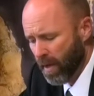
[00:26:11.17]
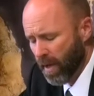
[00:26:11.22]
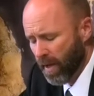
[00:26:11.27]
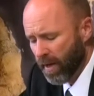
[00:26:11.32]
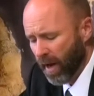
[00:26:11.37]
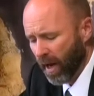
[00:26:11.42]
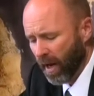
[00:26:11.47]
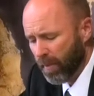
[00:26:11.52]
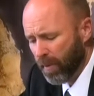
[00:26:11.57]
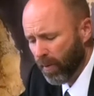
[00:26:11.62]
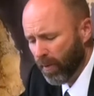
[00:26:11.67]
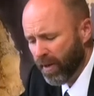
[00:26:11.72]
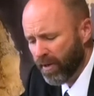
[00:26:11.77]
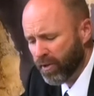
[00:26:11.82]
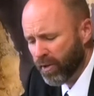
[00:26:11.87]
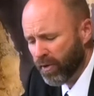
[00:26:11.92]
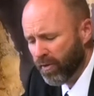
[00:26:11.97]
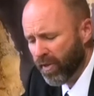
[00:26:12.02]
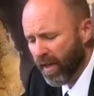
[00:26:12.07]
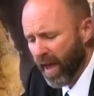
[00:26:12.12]
Now let me read
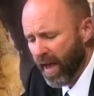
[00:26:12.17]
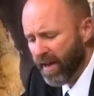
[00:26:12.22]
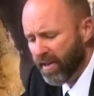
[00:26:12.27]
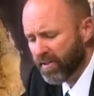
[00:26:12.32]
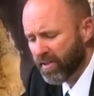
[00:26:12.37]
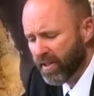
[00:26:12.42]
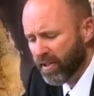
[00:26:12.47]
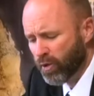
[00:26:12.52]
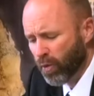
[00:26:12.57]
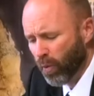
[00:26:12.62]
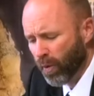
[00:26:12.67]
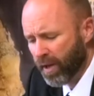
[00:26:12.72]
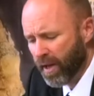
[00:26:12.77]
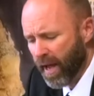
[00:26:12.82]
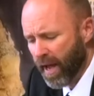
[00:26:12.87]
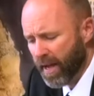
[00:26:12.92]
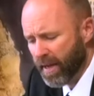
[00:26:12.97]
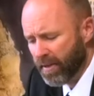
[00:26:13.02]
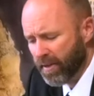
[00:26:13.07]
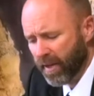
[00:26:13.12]
to you the
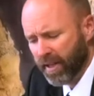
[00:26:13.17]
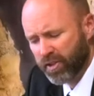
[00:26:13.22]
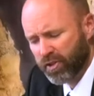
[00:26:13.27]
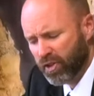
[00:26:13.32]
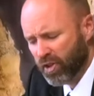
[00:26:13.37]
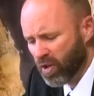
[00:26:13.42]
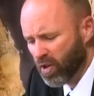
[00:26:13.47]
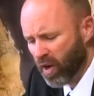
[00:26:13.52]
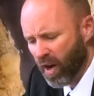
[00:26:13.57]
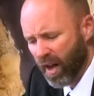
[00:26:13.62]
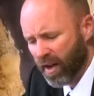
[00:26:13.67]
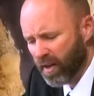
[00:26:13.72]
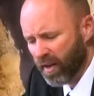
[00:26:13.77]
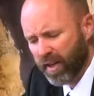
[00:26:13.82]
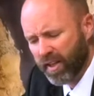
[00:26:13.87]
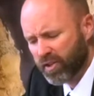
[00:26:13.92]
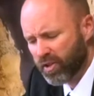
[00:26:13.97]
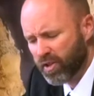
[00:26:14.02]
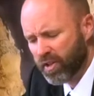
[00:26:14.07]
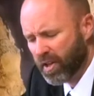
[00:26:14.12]
1828. Listen,
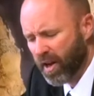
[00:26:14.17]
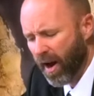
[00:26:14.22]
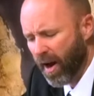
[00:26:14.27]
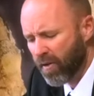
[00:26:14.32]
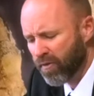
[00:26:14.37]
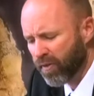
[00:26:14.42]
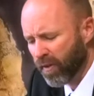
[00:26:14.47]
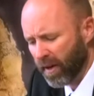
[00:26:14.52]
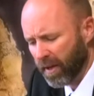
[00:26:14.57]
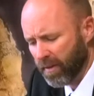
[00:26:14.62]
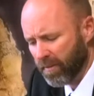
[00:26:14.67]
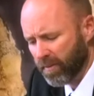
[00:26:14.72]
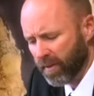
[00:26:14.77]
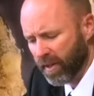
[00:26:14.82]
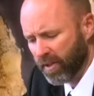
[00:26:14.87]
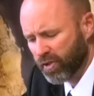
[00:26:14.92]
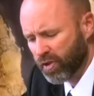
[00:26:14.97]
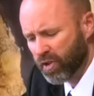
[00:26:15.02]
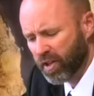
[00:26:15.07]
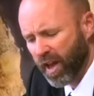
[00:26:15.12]
listen carefully.
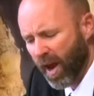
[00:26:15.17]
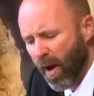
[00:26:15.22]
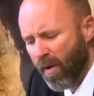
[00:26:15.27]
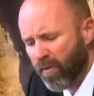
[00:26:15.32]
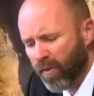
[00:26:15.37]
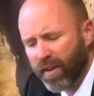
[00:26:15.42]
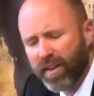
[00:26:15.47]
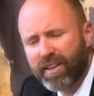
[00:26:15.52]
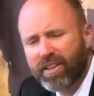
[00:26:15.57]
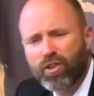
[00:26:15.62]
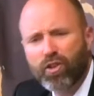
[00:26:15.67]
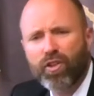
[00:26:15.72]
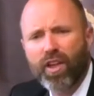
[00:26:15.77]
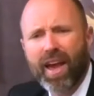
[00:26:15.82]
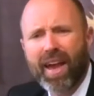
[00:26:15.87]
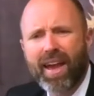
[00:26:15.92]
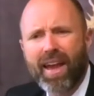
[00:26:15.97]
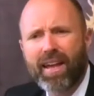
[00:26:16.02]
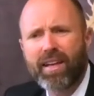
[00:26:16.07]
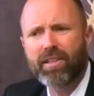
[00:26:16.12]
Listen carefully to the
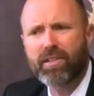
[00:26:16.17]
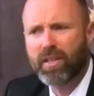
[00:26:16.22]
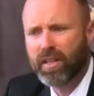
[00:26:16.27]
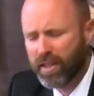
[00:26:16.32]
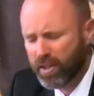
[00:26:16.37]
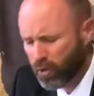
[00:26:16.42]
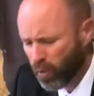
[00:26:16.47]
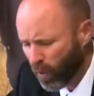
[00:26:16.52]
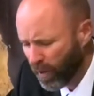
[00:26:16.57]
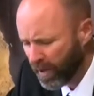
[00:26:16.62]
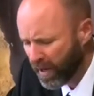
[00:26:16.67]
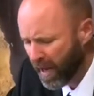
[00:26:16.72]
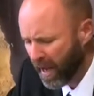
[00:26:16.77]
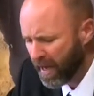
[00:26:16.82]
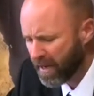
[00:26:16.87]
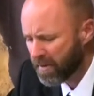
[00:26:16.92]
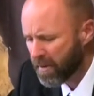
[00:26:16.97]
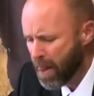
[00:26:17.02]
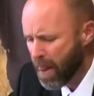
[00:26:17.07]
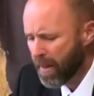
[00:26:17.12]

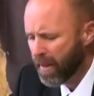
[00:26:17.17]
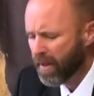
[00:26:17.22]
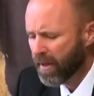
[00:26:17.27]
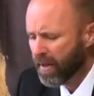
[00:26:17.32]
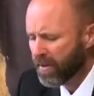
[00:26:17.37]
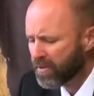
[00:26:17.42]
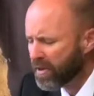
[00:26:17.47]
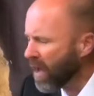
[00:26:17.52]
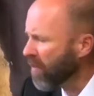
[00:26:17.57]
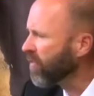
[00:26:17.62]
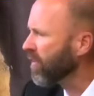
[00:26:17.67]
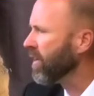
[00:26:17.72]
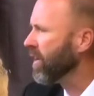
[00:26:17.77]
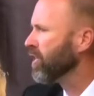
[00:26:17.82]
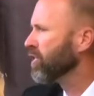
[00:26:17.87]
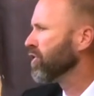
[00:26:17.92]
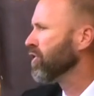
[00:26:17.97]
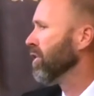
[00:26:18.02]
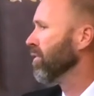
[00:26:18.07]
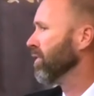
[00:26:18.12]
1828
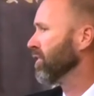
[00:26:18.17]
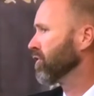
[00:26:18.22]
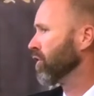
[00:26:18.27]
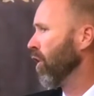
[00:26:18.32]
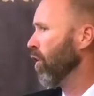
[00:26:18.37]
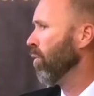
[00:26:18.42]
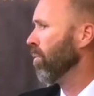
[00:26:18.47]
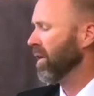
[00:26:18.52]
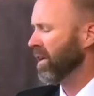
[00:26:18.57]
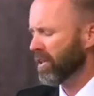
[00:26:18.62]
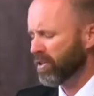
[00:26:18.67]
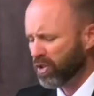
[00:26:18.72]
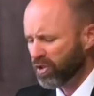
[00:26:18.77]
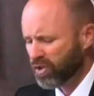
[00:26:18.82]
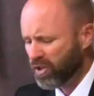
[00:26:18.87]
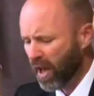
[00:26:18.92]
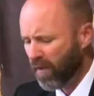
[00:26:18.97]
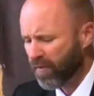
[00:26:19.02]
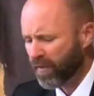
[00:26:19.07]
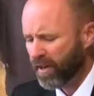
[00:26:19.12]
definition of atonement. This is
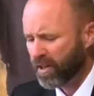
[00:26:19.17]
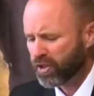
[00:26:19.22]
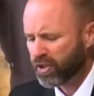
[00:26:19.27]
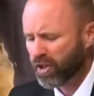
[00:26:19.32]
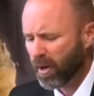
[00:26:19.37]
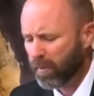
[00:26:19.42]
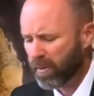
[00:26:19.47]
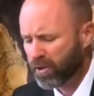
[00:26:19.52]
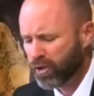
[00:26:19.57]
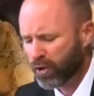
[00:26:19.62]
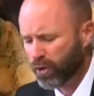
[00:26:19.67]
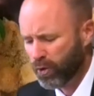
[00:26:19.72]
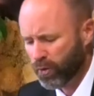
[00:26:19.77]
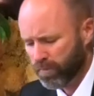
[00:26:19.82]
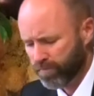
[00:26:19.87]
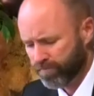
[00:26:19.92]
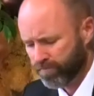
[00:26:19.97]
definition number two.